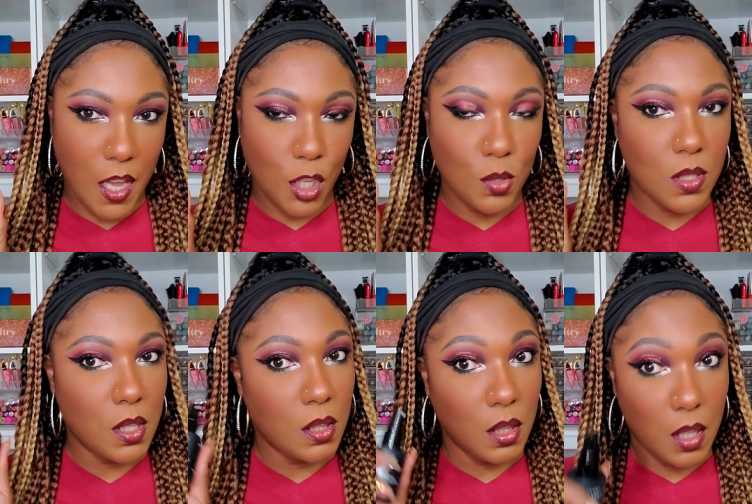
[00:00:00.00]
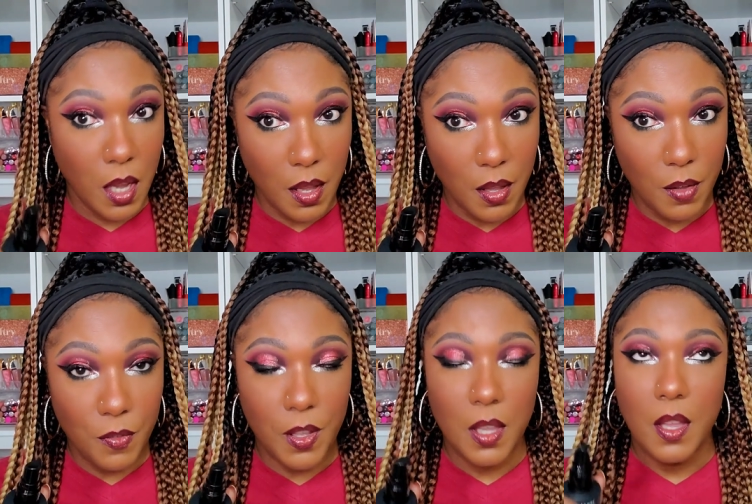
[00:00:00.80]
I used to
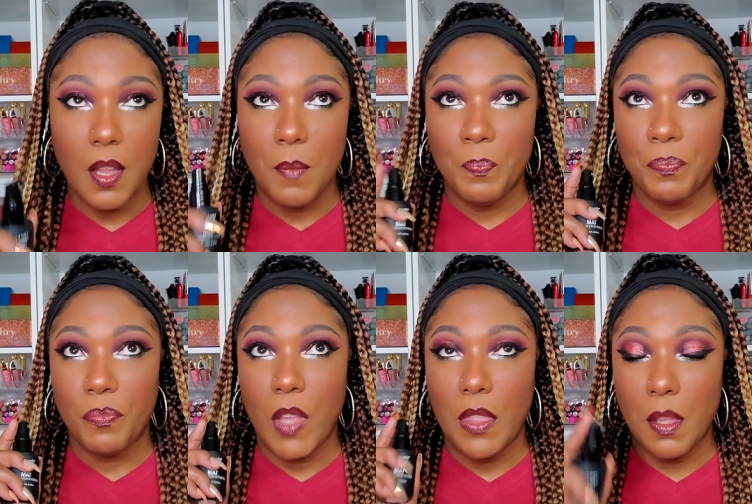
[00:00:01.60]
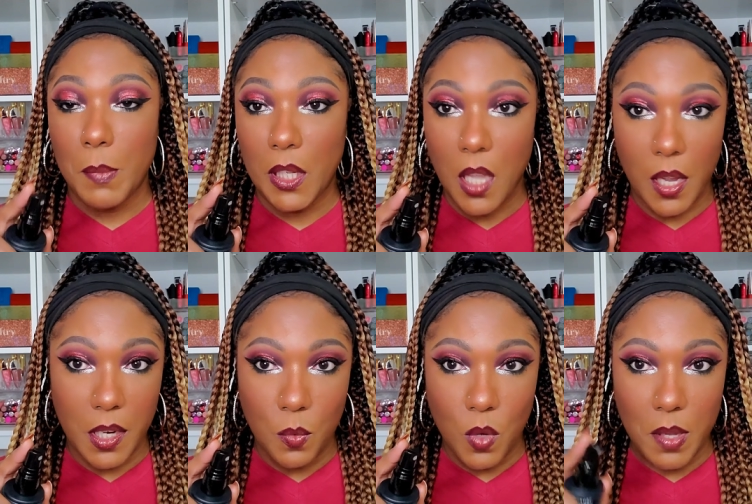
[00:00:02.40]
love the
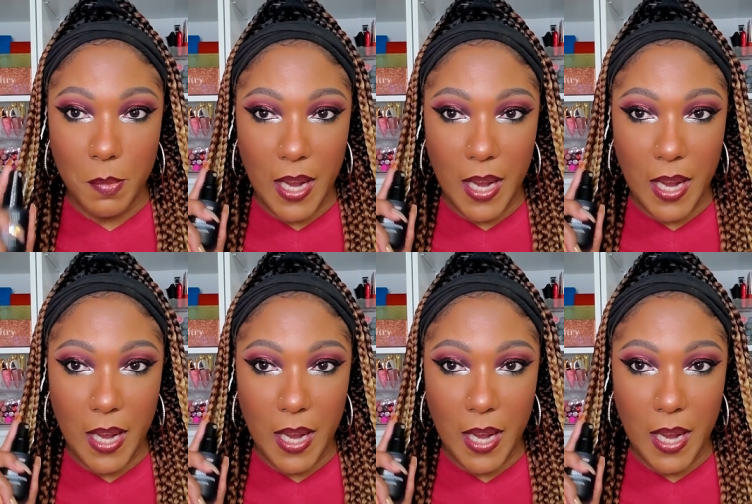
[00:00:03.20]
Milani one,